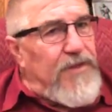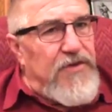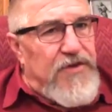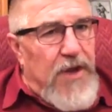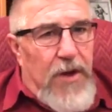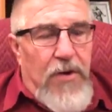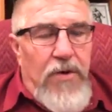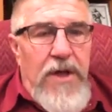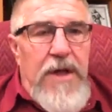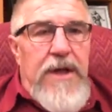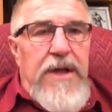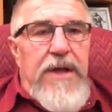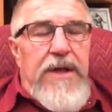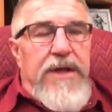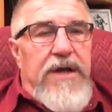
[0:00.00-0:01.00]
So,
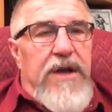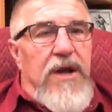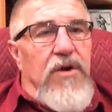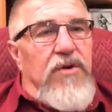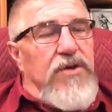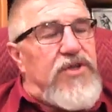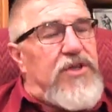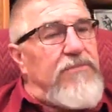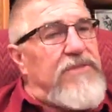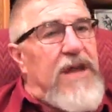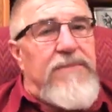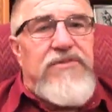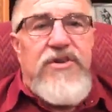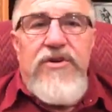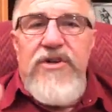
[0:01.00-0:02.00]
you know,
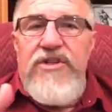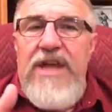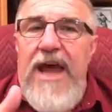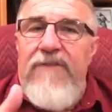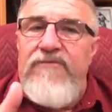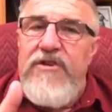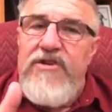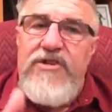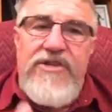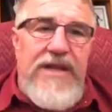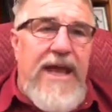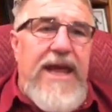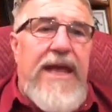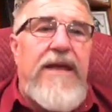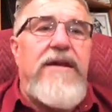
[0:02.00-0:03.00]
sometimes you just have to
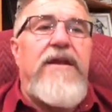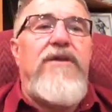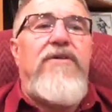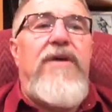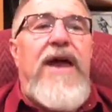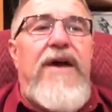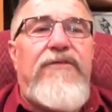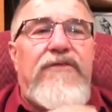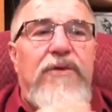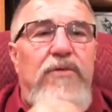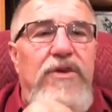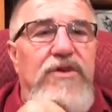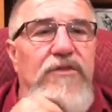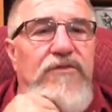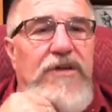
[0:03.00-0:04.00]
stand and you have to,
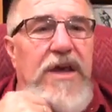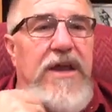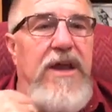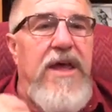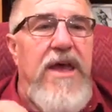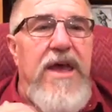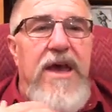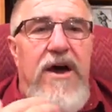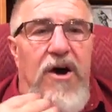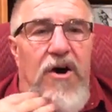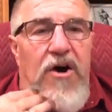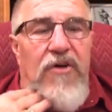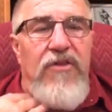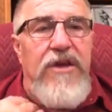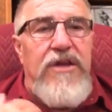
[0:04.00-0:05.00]
when you've done
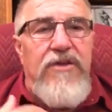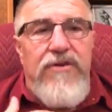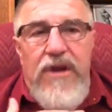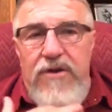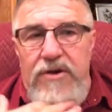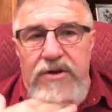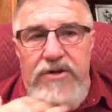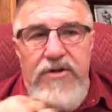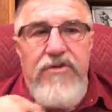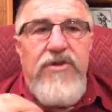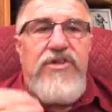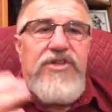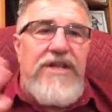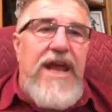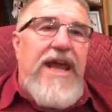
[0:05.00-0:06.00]
all that you know to do to
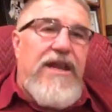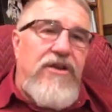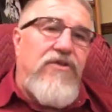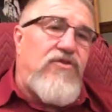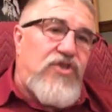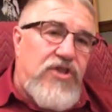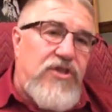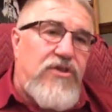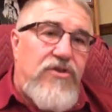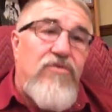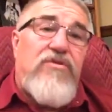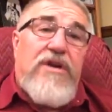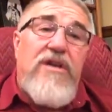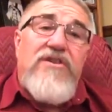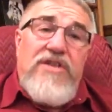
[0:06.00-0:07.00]
stand, you,
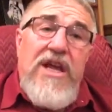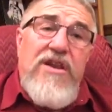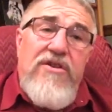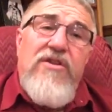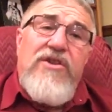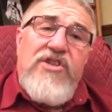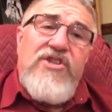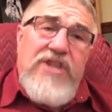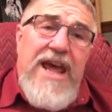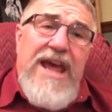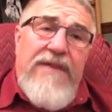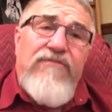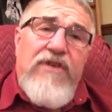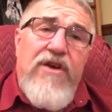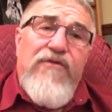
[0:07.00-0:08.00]
you continue to
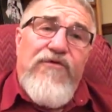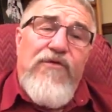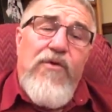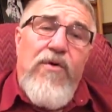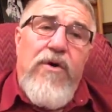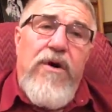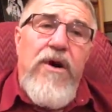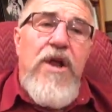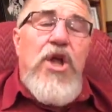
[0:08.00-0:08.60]
stand therefore